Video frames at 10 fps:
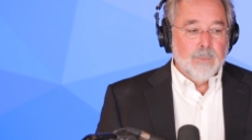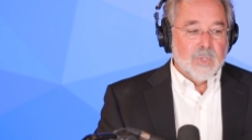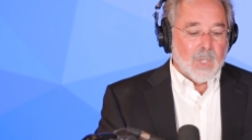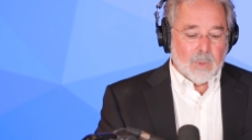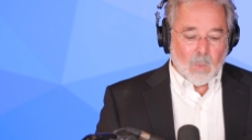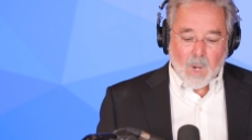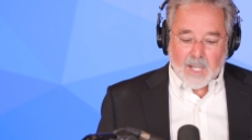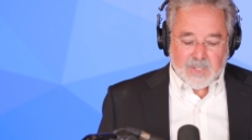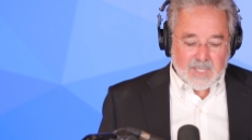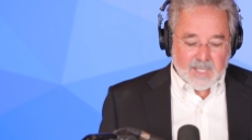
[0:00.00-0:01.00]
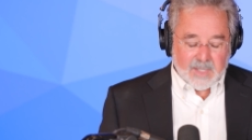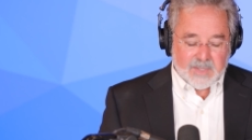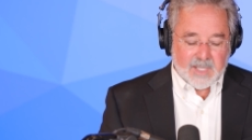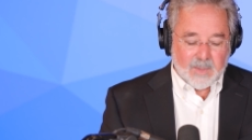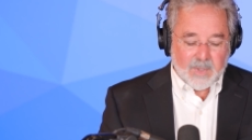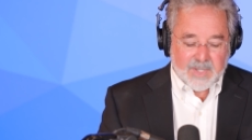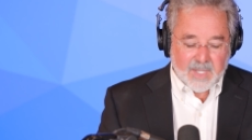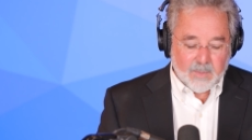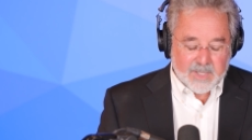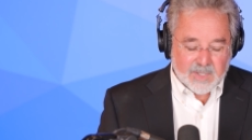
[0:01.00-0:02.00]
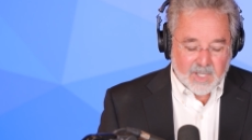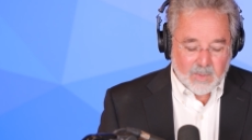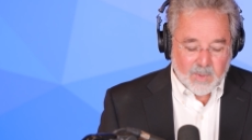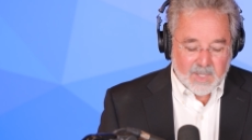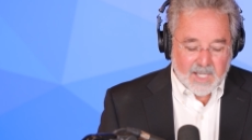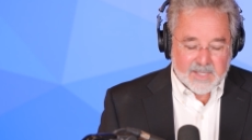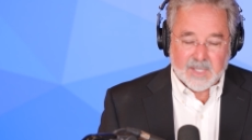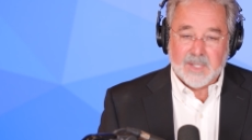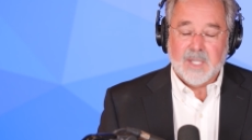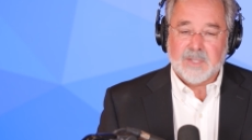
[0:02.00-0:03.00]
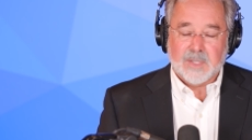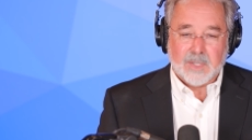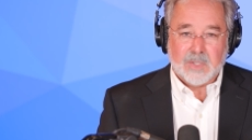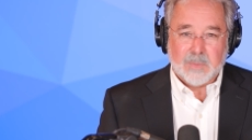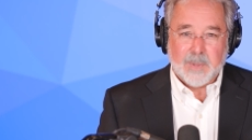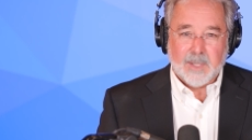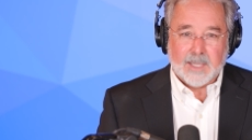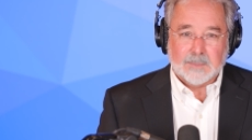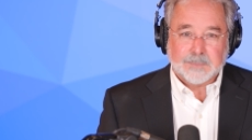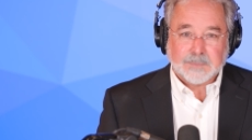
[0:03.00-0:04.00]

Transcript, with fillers: So we're watching this and we, we started realizing this is a spirit.